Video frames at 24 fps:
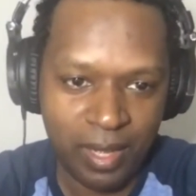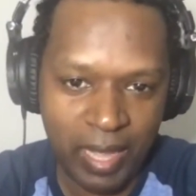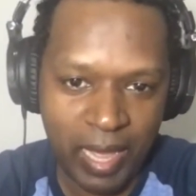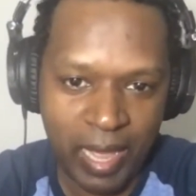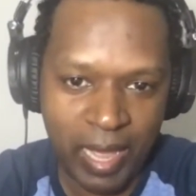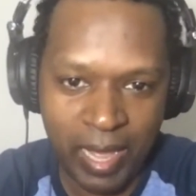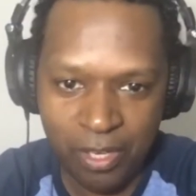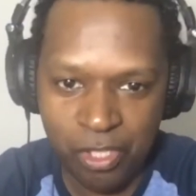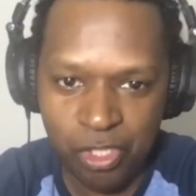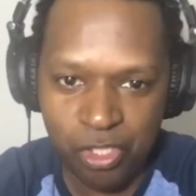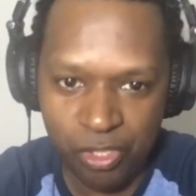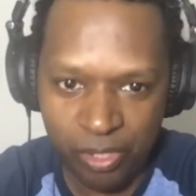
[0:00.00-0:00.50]

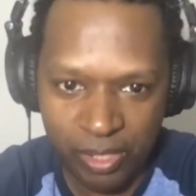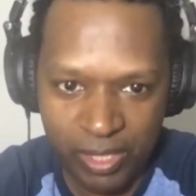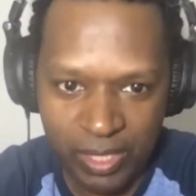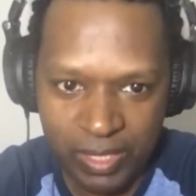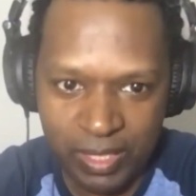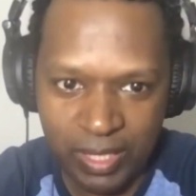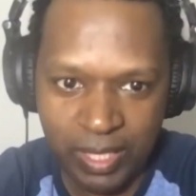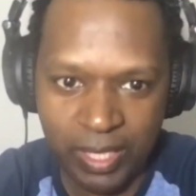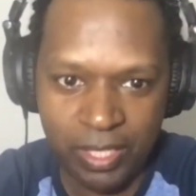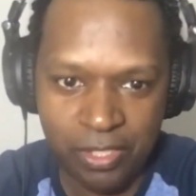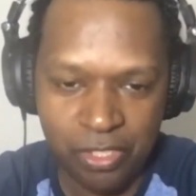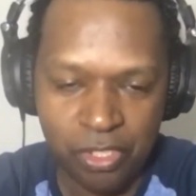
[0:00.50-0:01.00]
Actually
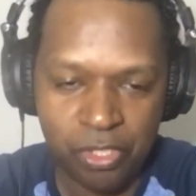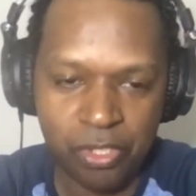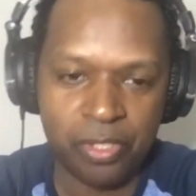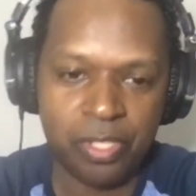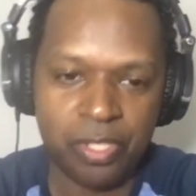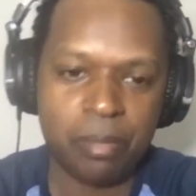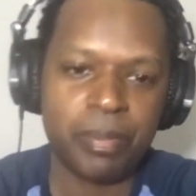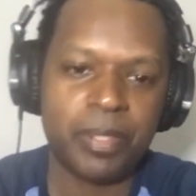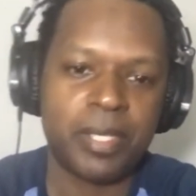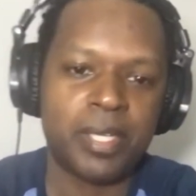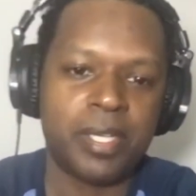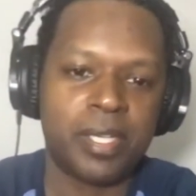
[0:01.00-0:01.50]
died during the
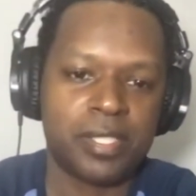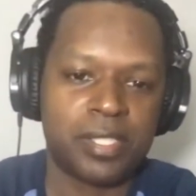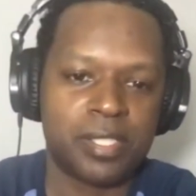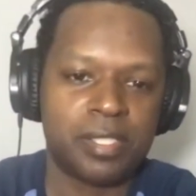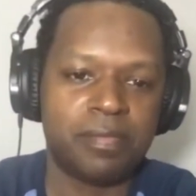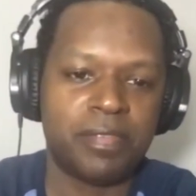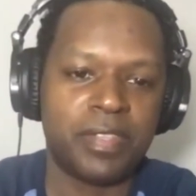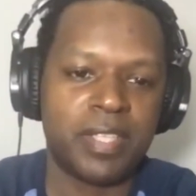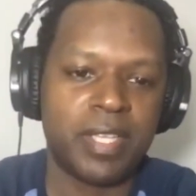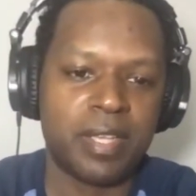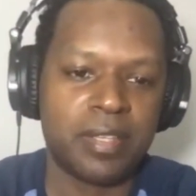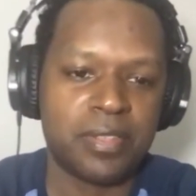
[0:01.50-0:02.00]
production
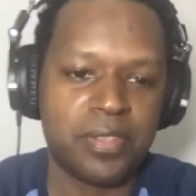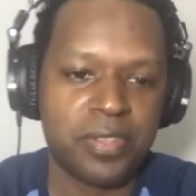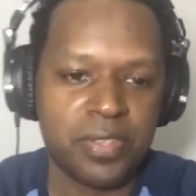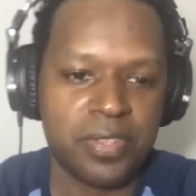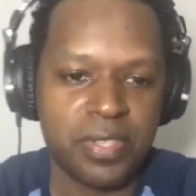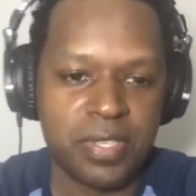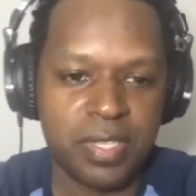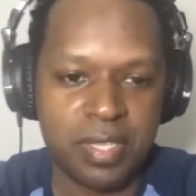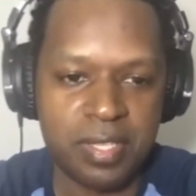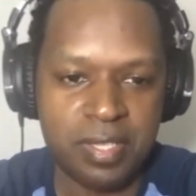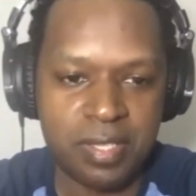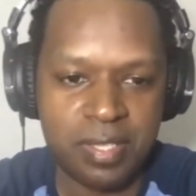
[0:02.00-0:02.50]
of The
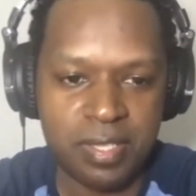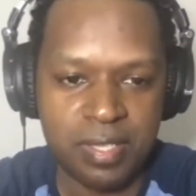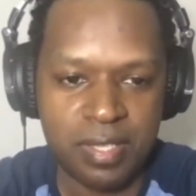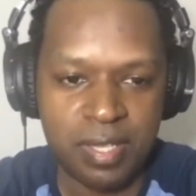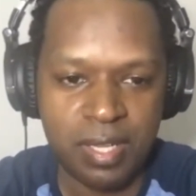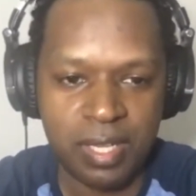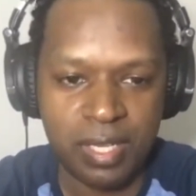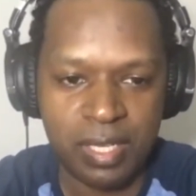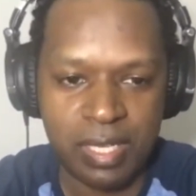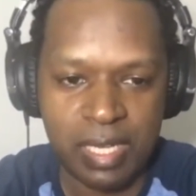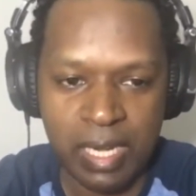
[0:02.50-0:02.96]
Exorcist.